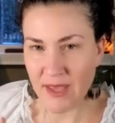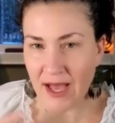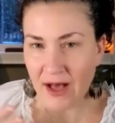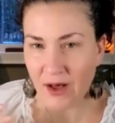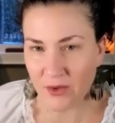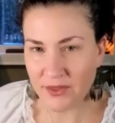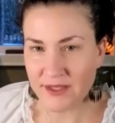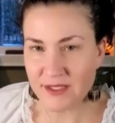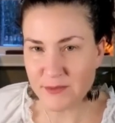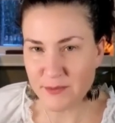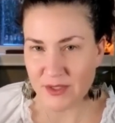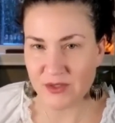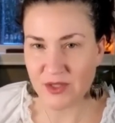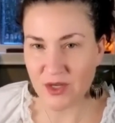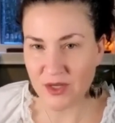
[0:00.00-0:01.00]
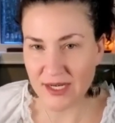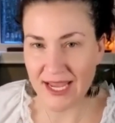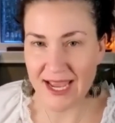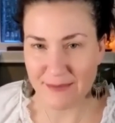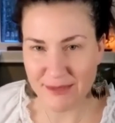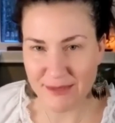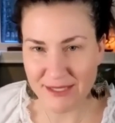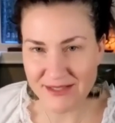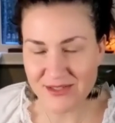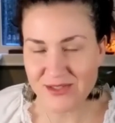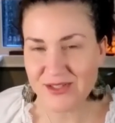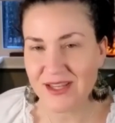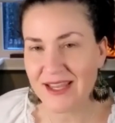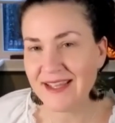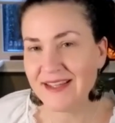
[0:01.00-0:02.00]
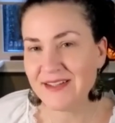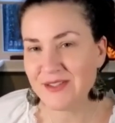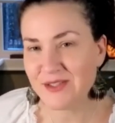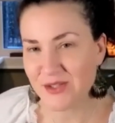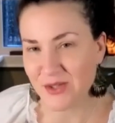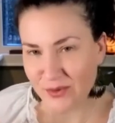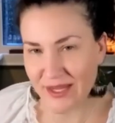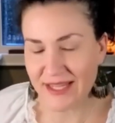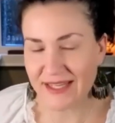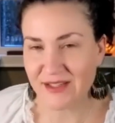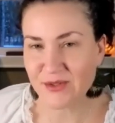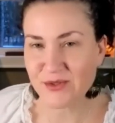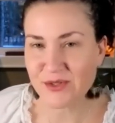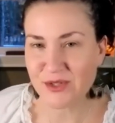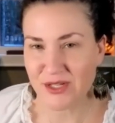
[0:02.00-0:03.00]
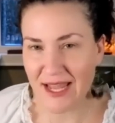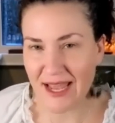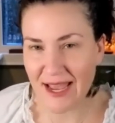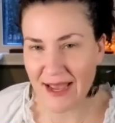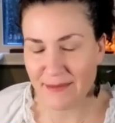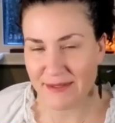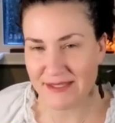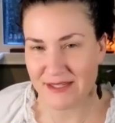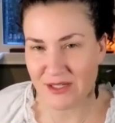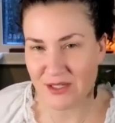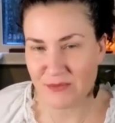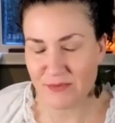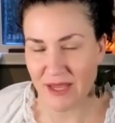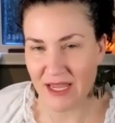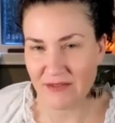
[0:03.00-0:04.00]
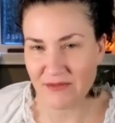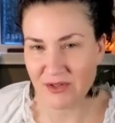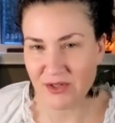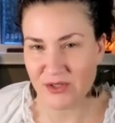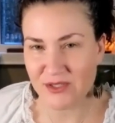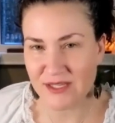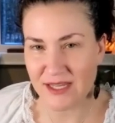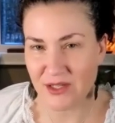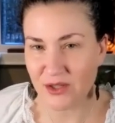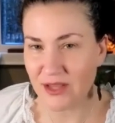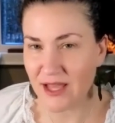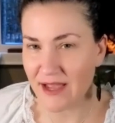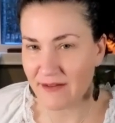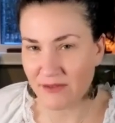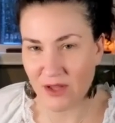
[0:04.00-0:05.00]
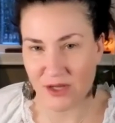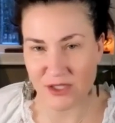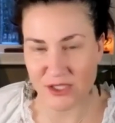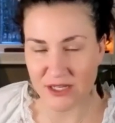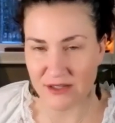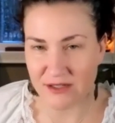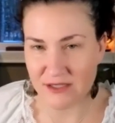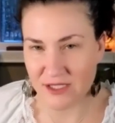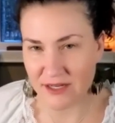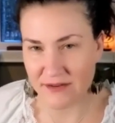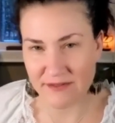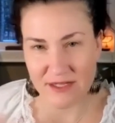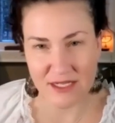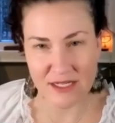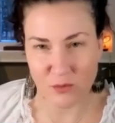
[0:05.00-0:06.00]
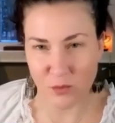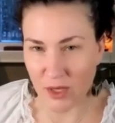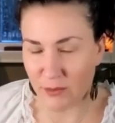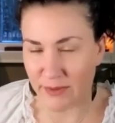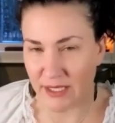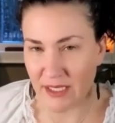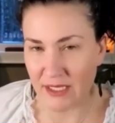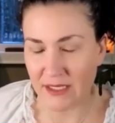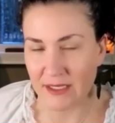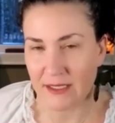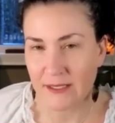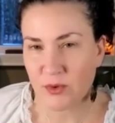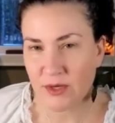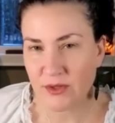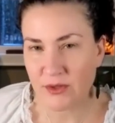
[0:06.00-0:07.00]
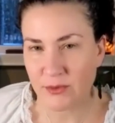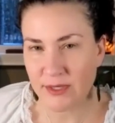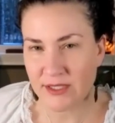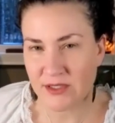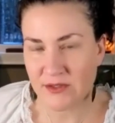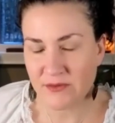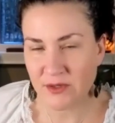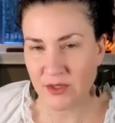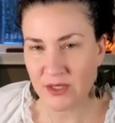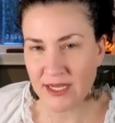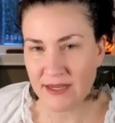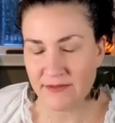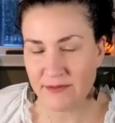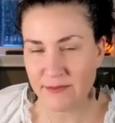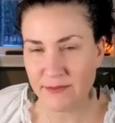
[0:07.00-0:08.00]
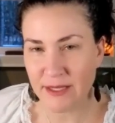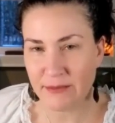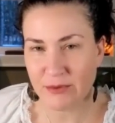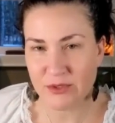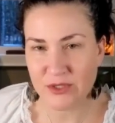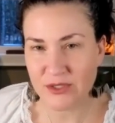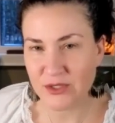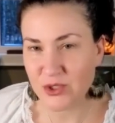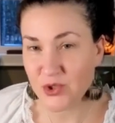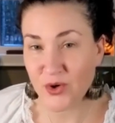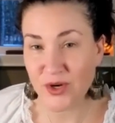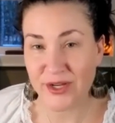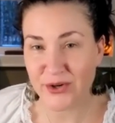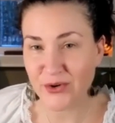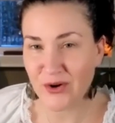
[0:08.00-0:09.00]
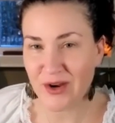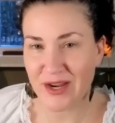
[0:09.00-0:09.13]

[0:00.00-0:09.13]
health is built on habits. And so get in those good habits and good behaviors, and you'll have longevity and well-being throughout the rest of your life, and be able to enjoy your